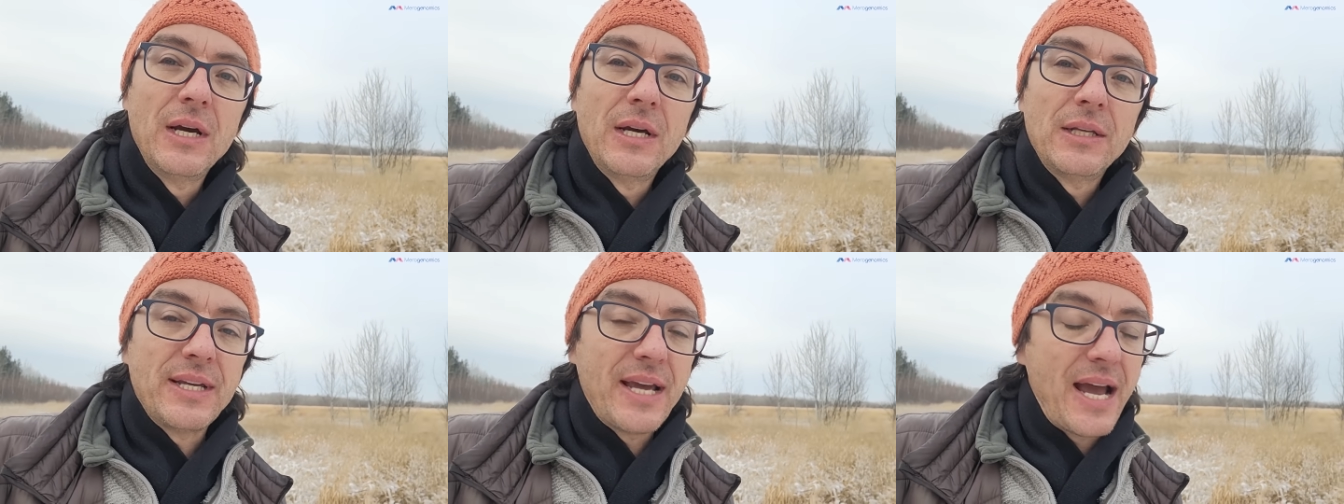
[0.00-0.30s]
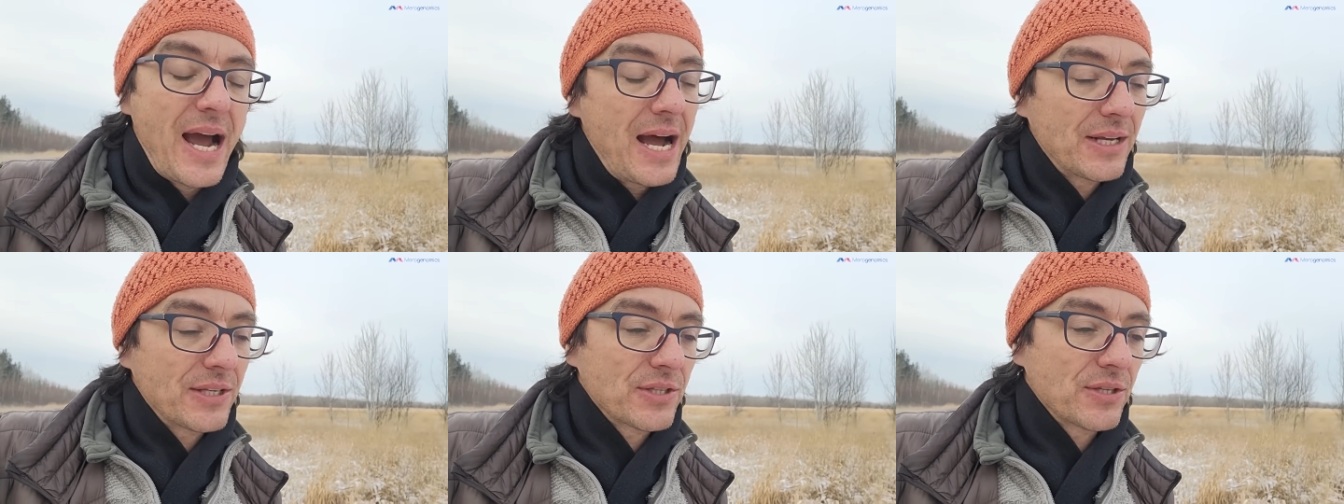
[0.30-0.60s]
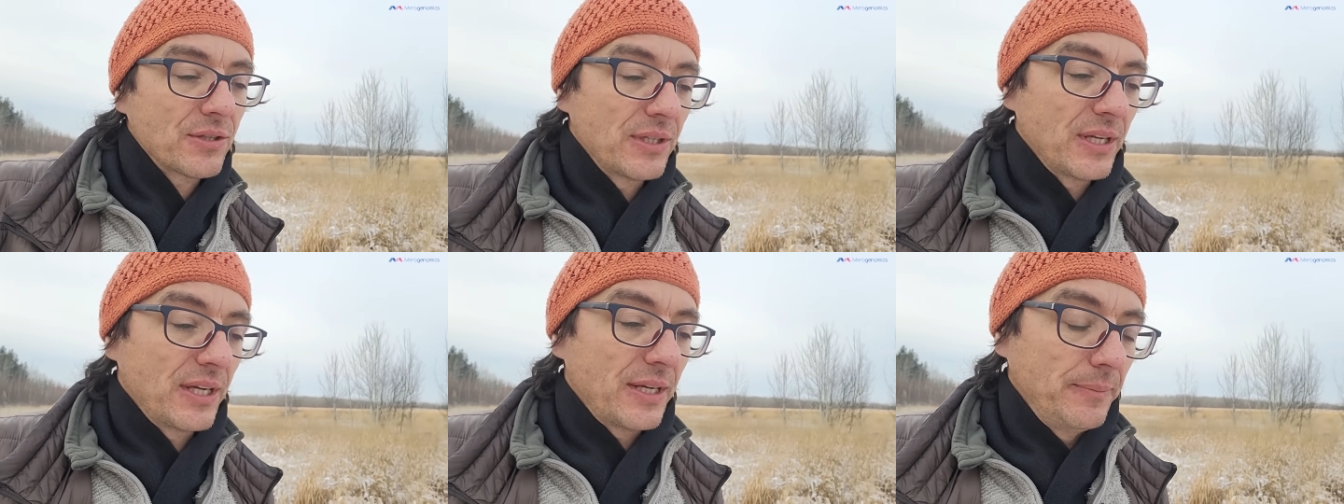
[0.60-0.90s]
they
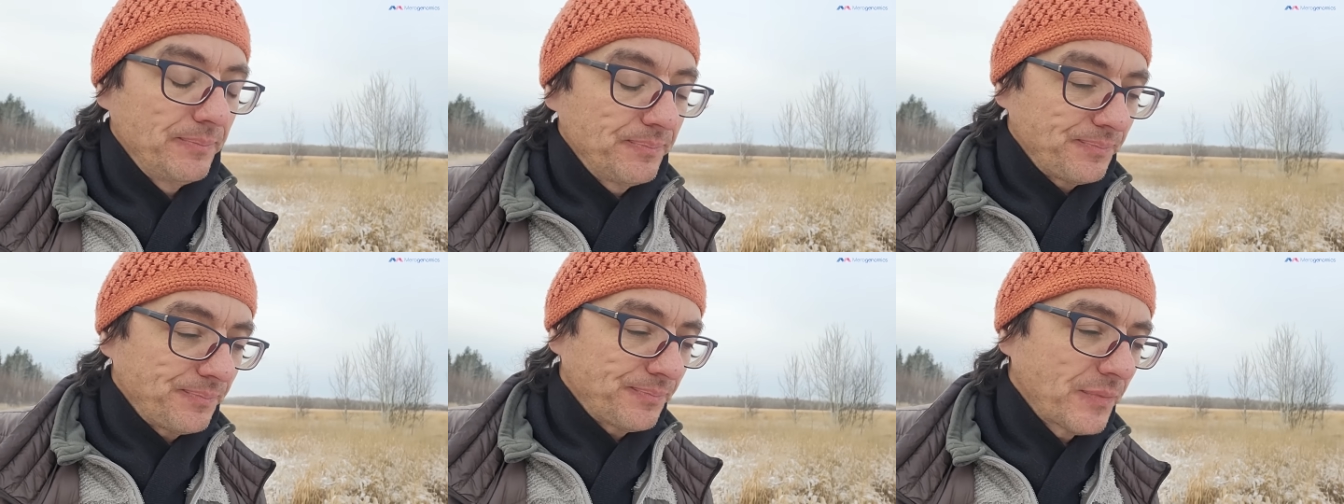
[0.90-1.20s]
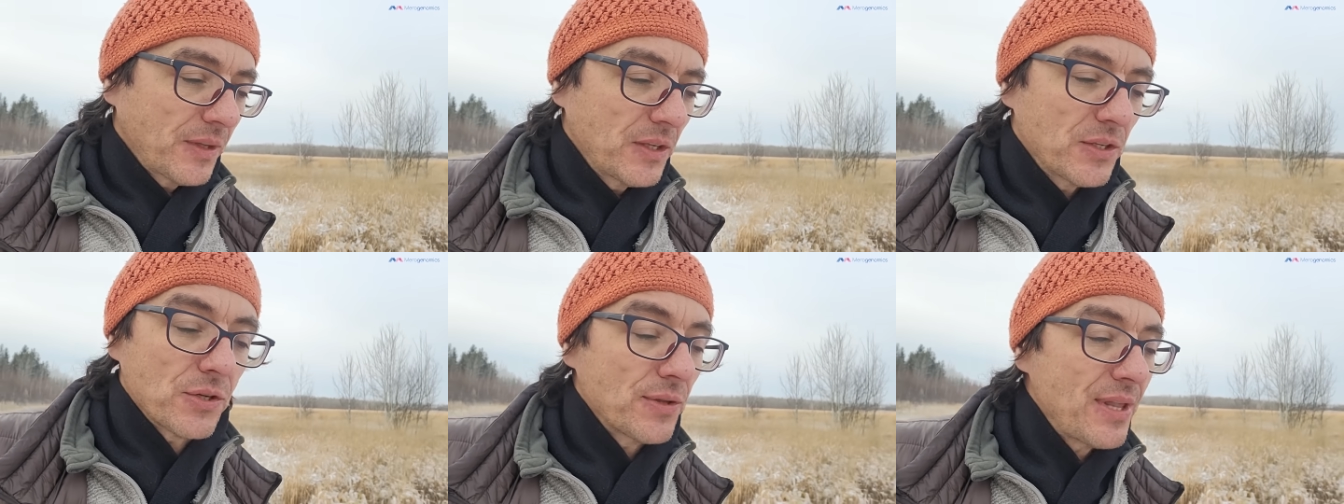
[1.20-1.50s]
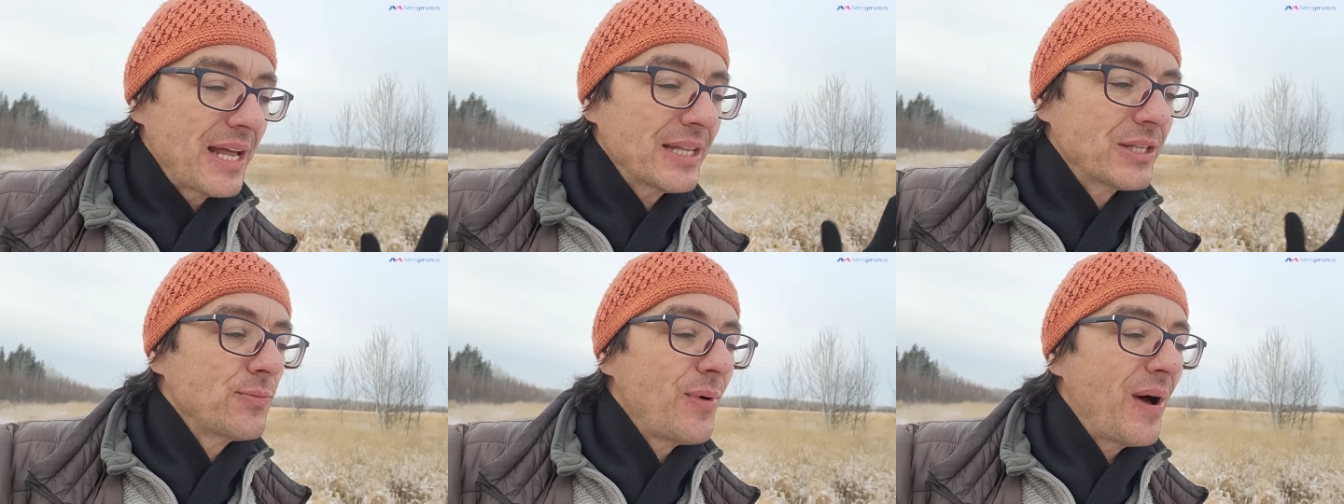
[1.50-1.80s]
also did so
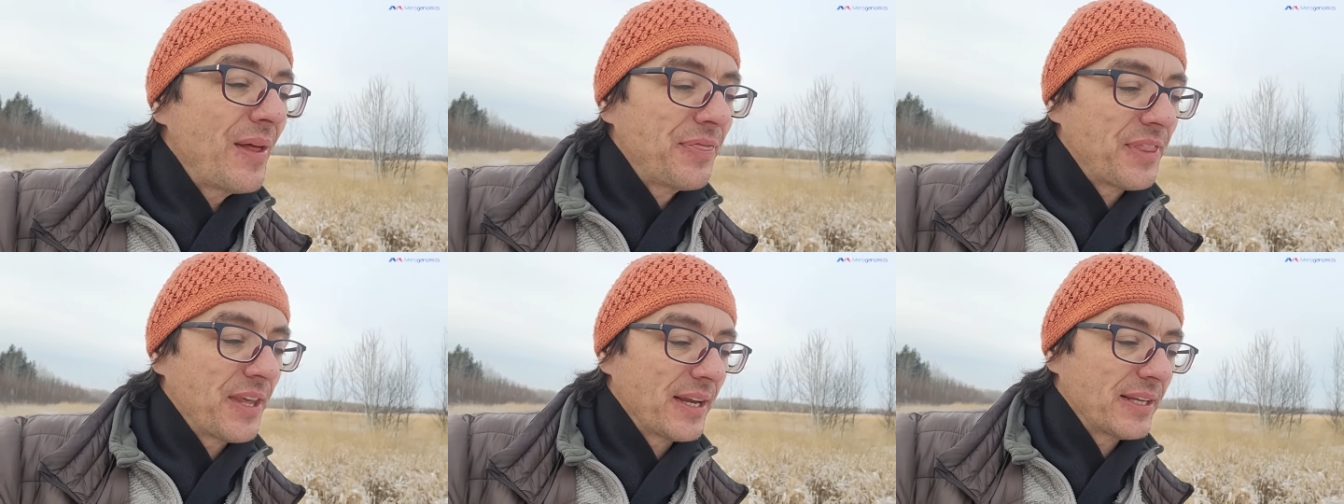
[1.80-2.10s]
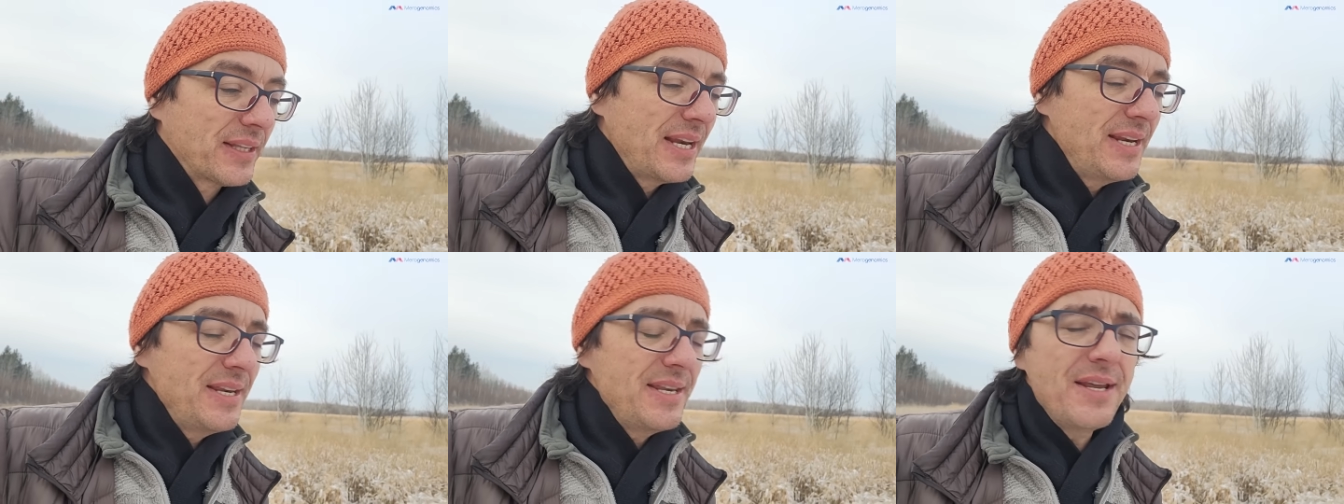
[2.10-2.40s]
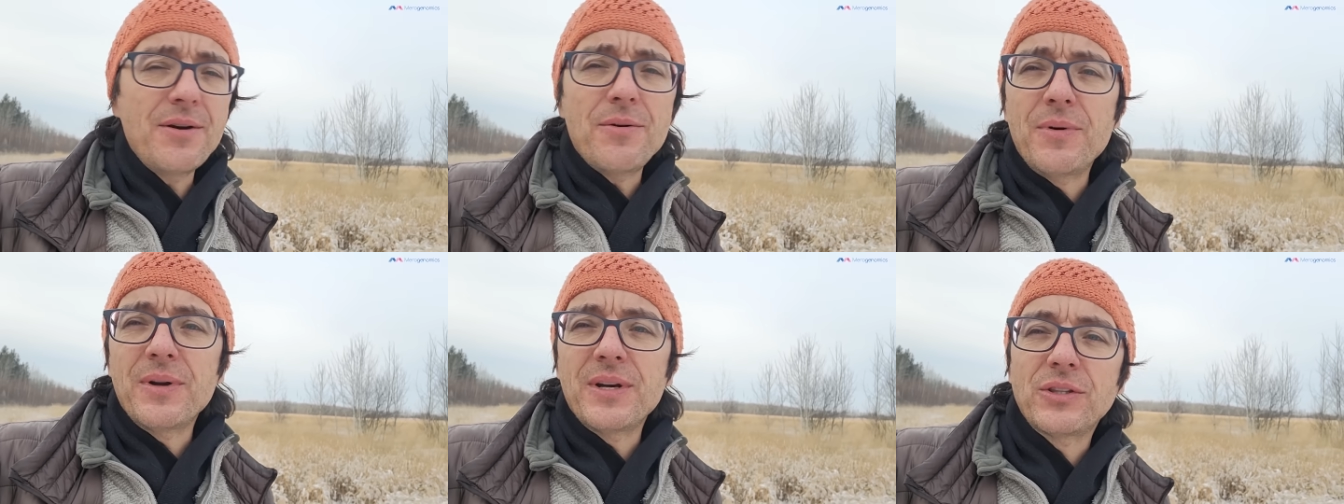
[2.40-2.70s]
that's one thing then
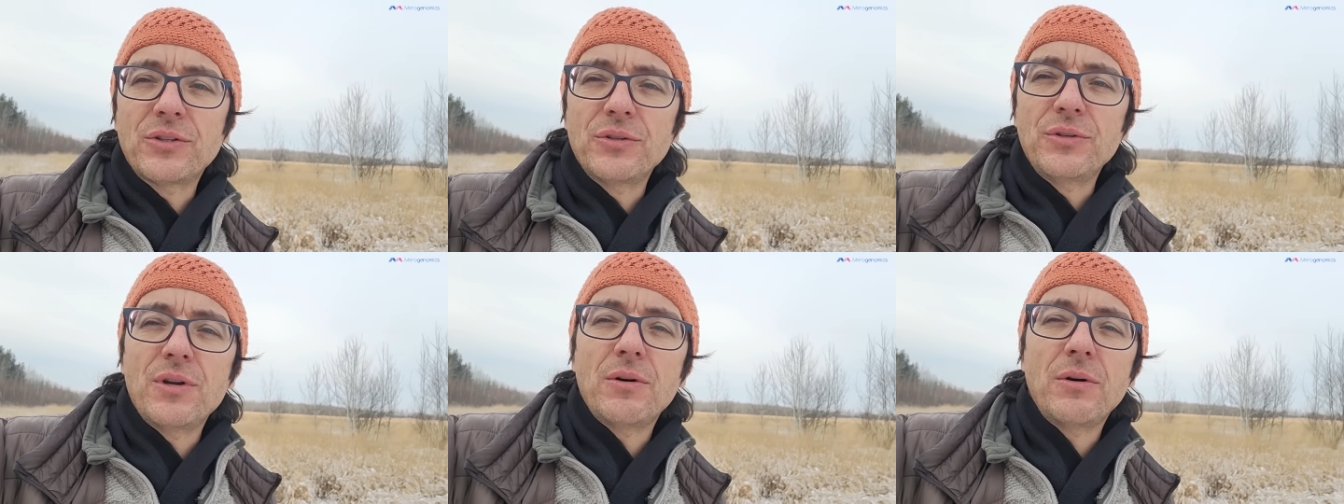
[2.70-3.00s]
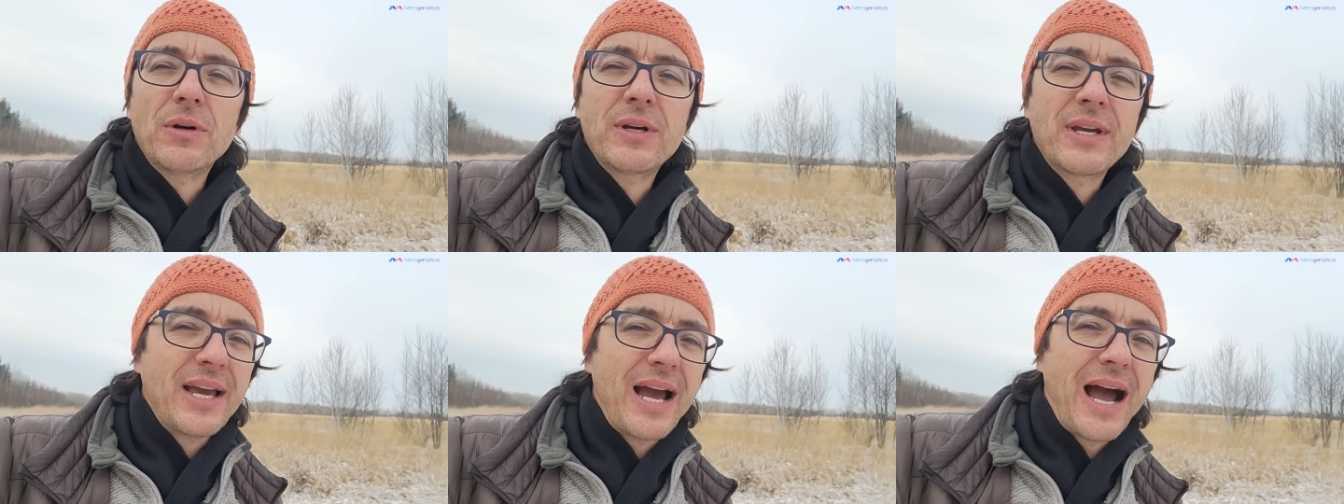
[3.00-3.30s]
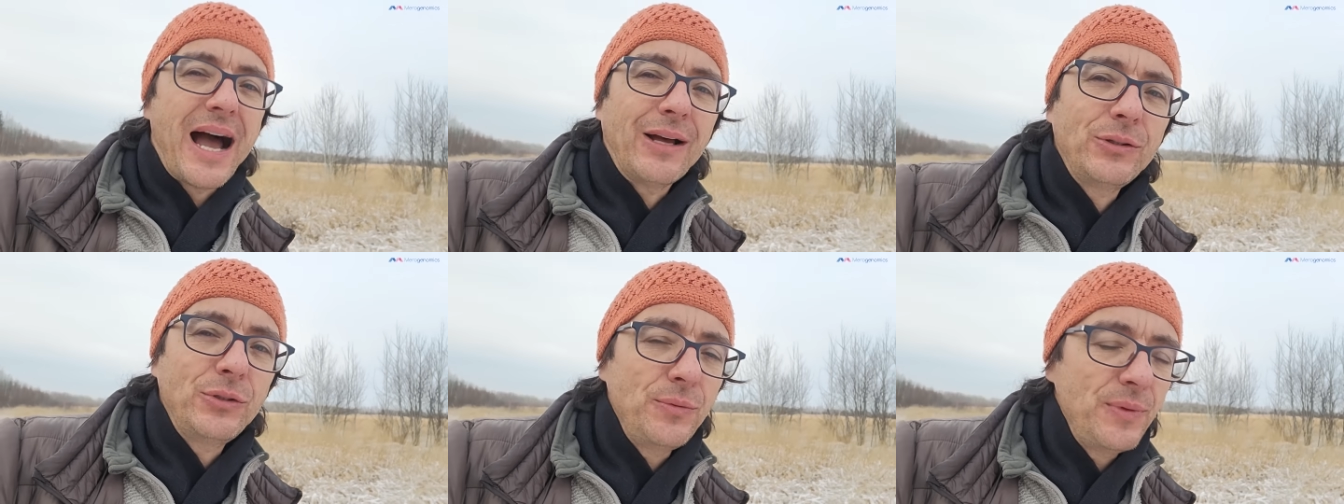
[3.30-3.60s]
they wanted to know okay
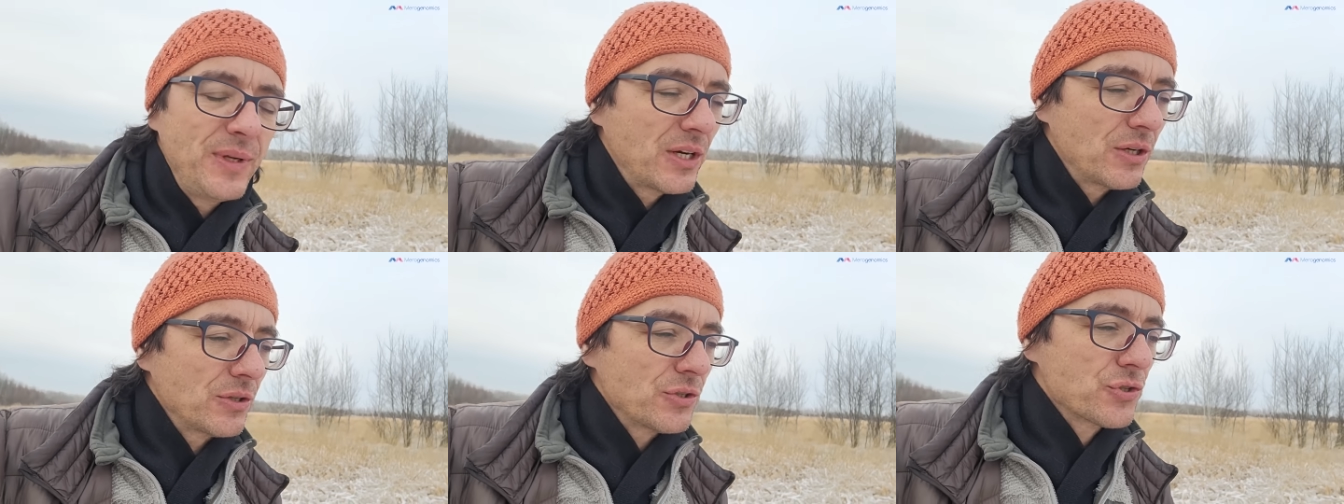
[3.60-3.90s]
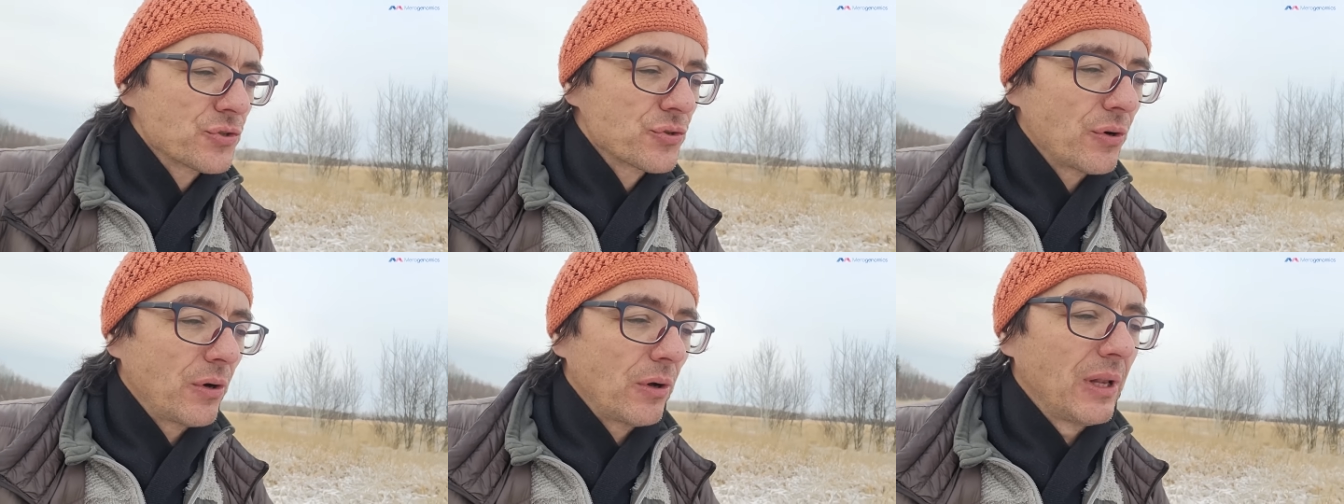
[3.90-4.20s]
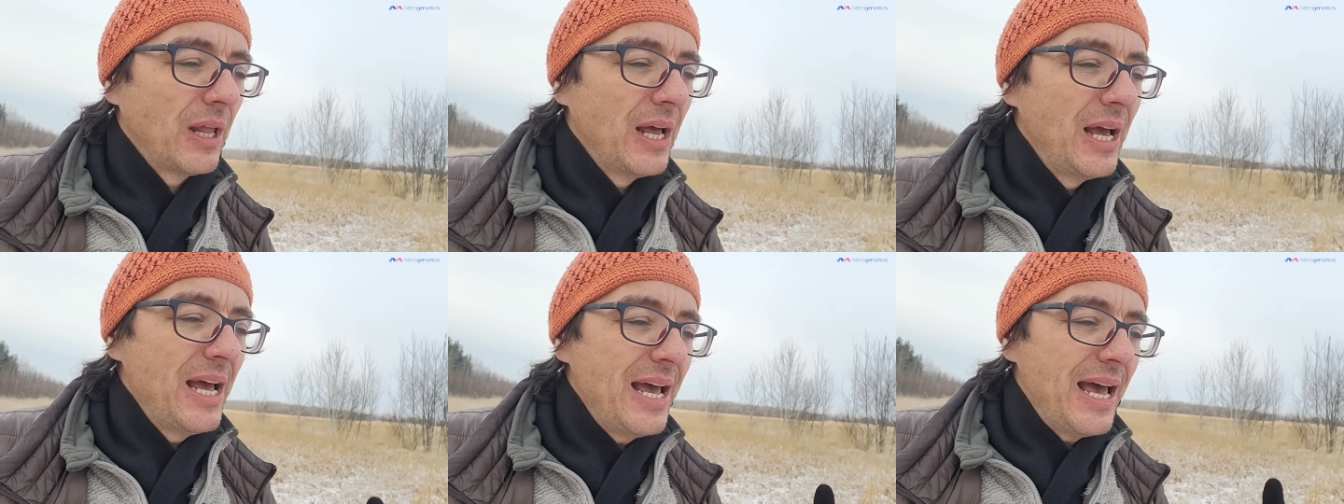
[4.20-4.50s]
how do we control